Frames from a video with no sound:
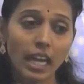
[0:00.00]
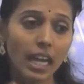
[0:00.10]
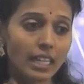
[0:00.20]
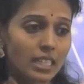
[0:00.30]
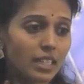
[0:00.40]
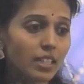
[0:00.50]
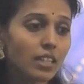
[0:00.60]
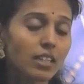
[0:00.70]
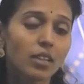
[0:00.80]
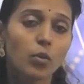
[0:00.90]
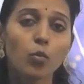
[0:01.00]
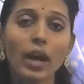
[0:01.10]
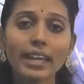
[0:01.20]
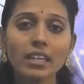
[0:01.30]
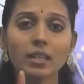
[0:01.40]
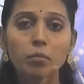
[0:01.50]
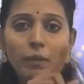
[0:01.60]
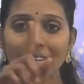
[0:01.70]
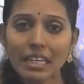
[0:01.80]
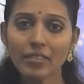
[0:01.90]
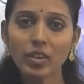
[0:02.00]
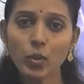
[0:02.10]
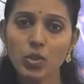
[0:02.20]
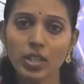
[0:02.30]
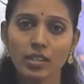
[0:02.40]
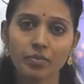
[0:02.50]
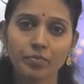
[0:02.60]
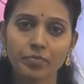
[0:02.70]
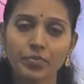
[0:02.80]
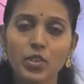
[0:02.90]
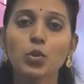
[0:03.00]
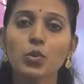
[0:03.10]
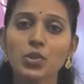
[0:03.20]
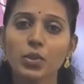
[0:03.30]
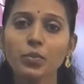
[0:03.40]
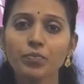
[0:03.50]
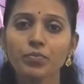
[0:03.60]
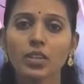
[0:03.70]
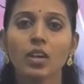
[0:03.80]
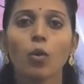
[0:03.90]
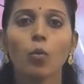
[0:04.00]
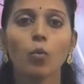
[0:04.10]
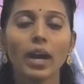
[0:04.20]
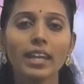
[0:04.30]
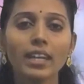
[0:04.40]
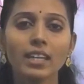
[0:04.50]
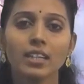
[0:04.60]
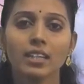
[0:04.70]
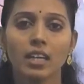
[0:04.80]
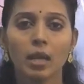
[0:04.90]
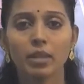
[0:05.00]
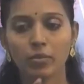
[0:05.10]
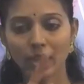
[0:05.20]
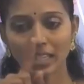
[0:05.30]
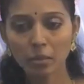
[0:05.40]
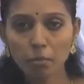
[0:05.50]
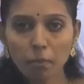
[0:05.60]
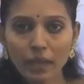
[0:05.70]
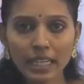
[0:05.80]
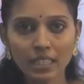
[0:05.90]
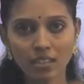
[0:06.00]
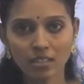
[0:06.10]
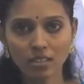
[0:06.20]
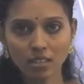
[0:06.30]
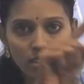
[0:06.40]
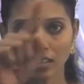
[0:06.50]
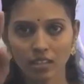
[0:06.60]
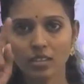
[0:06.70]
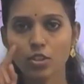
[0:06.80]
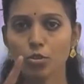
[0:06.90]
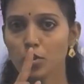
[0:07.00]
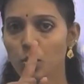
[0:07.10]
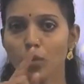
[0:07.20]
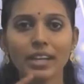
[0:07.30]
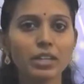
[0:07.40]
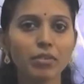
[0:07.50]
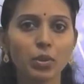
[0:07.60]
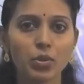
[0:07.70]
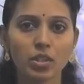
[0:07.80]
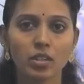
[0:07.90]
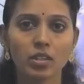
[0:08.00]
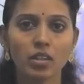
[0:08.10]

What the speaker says: And here one complete revolution shows you one complete turn shows you one revolution.